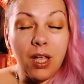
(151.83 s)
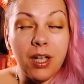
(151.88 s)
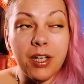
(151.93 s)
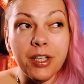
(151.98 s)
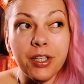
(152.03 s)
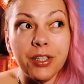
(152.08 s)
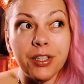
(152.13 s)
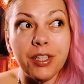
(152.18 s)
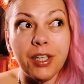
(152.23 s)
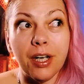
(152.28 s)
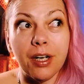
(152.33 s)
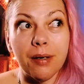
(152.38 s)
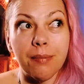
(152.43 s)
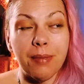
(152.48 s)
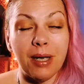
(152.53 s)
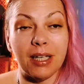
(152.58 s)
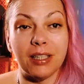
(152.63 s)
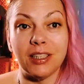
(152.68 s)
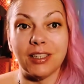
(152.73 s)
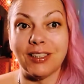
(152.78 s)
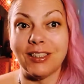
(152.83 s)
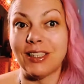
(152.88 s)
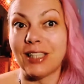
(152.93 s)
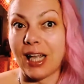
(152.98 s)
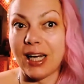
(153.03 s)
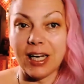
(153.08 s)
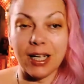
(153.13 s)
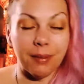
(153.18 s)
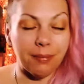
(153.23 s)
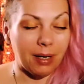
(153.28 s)
I could not imagine
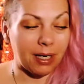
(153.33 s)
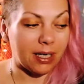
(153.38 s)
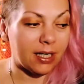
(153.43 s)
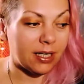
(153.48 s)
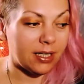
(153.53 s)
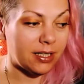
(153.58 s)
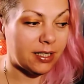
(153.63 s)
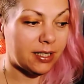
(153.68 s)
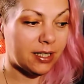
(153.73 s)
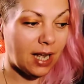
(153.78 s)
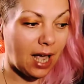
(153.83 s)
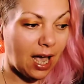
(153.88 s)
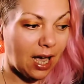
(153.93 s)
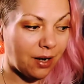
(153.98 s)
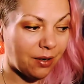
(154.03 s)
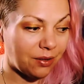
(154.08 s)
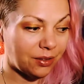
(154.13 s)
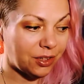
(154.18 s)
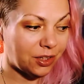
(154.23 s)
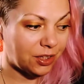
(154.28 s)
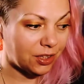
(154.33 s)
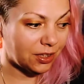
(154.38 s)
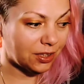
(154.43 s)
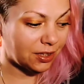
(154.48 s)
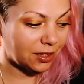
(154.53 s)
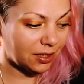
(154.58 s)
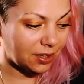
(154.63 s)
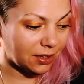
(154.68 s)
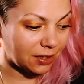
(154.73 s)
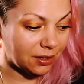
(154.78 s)
sending my kids out
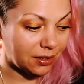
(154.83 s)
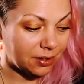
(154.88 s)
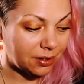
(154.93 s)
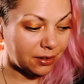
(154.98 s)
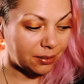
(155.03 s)
just to